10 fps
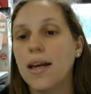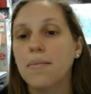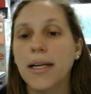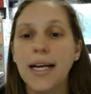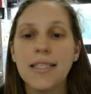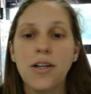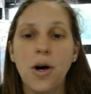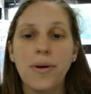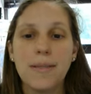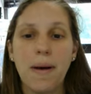My cousin
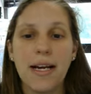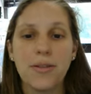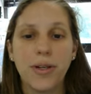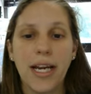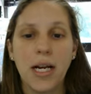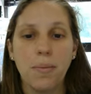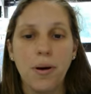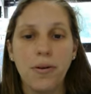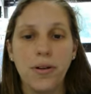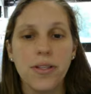always buys organic
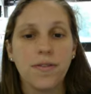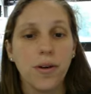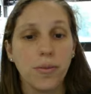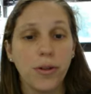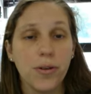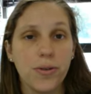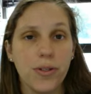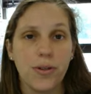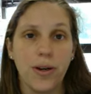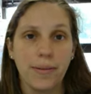produce from the grocery
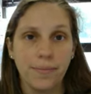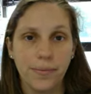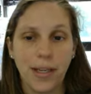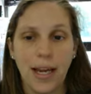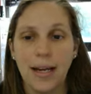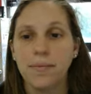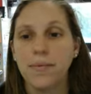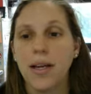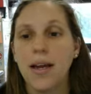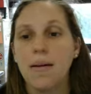store. Okay.
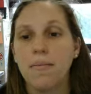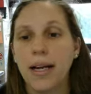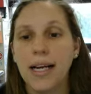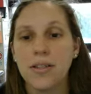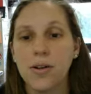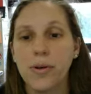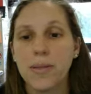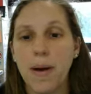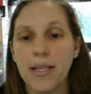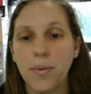My cousin always
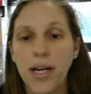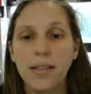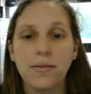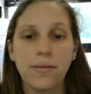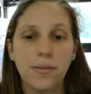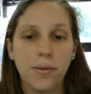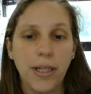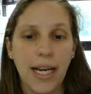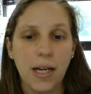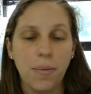buys what?
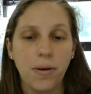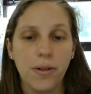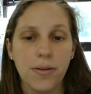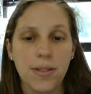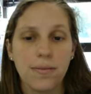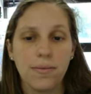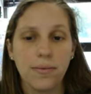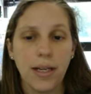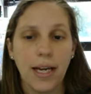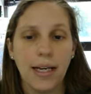Organic produce.
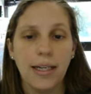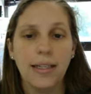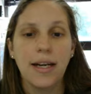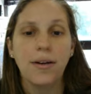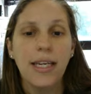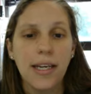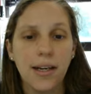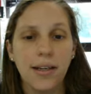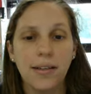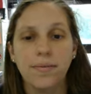Okay. Now
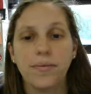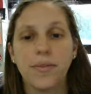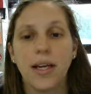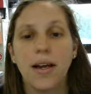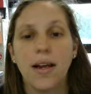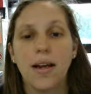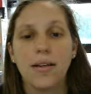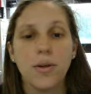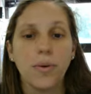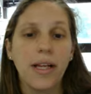here,
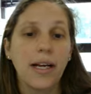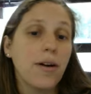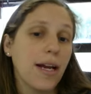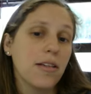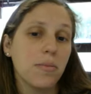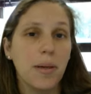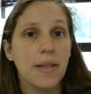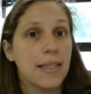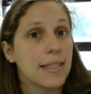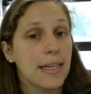so we're like, okay, so maybe
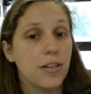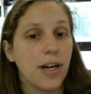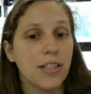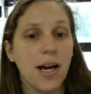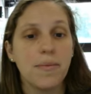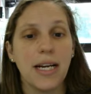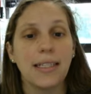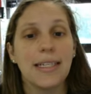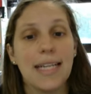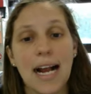this is an indirect
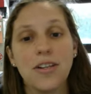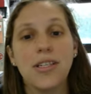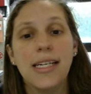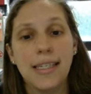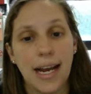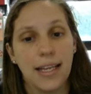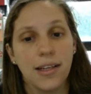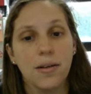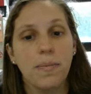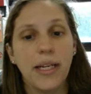object. It's actually
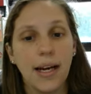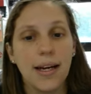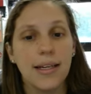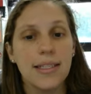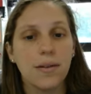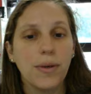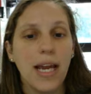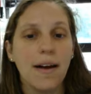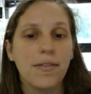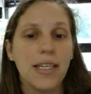neither because we
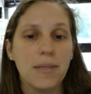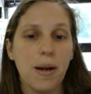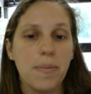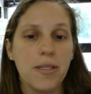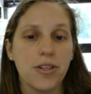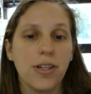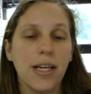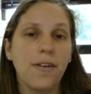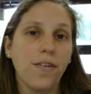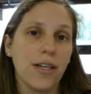have this preposition
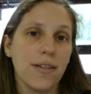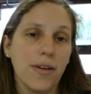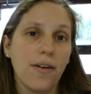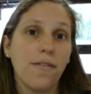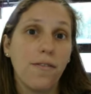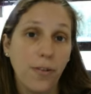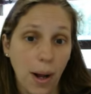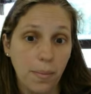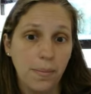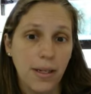in front of it,
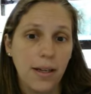from.